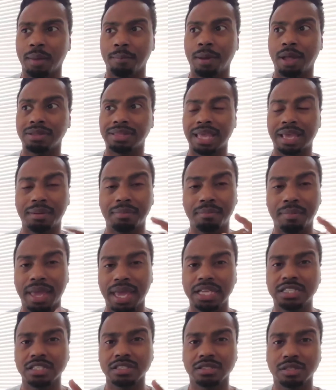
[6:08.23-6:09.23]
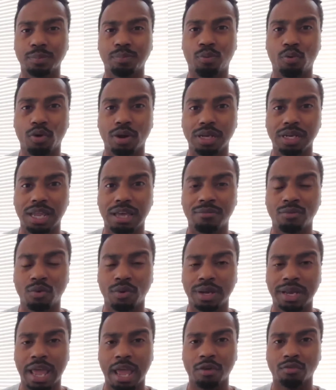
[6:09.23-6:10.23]
about that major support
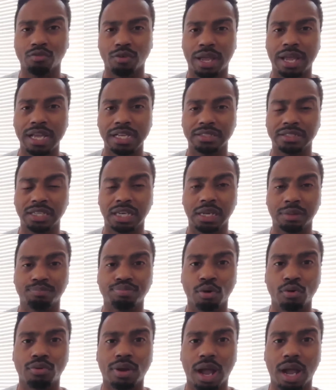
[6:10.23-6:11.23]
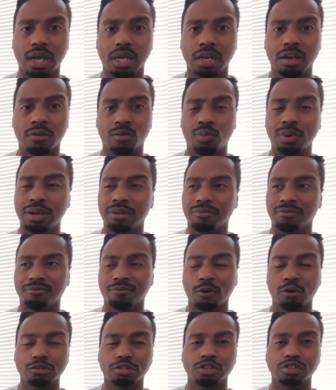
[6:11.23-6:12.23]
level in that range that it broke out of when it
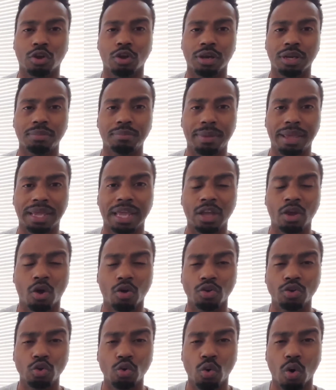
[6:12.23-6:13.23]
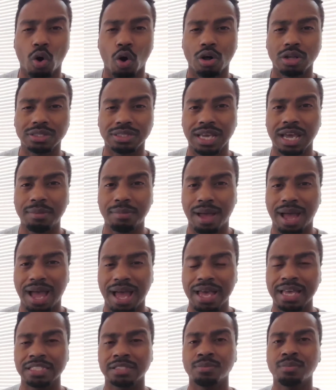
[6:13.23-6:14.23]
first started making new all-time
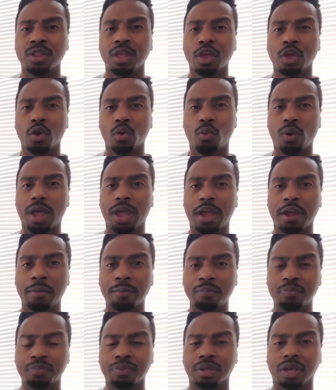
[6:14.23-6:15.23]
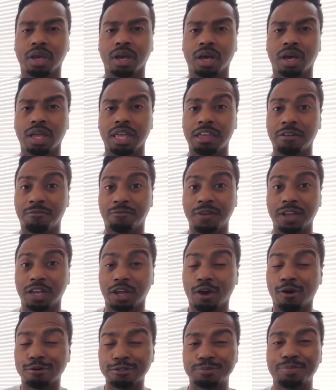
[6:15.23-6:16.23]
highs, where if it
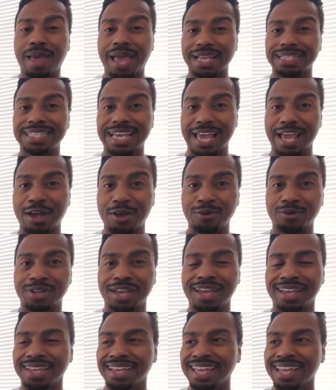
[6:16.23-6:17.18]
goes back down,